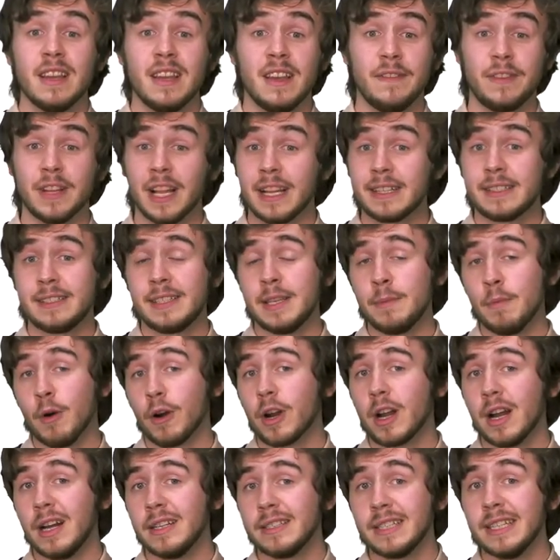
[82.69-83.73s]
If you'd like to see more
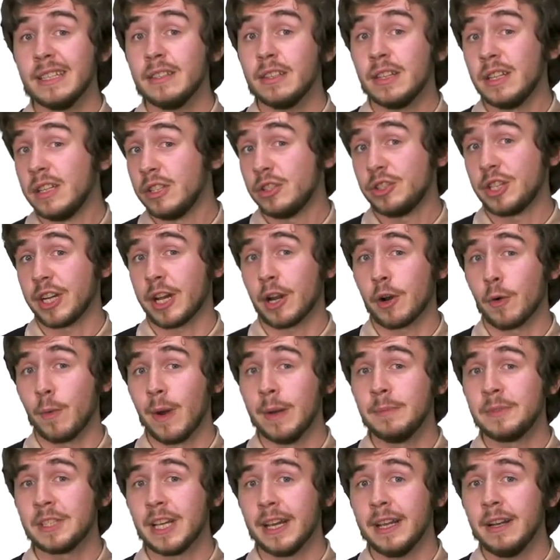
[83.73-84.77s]
content, check out our
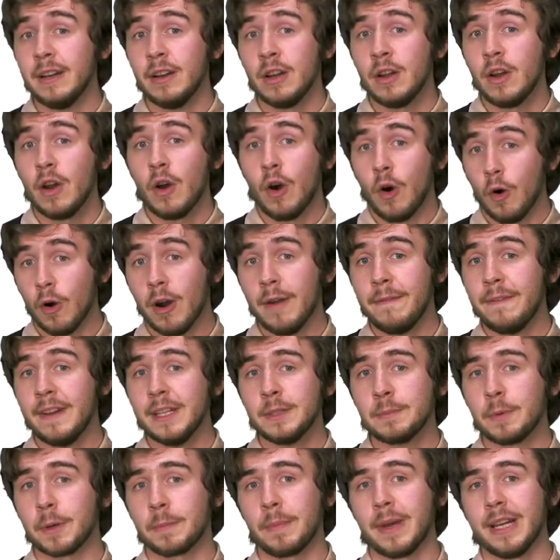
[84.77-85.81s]
website or our
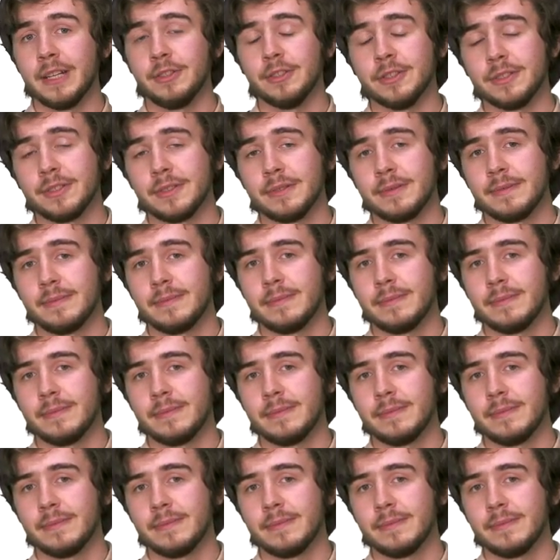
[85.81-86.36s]
Facebook pages.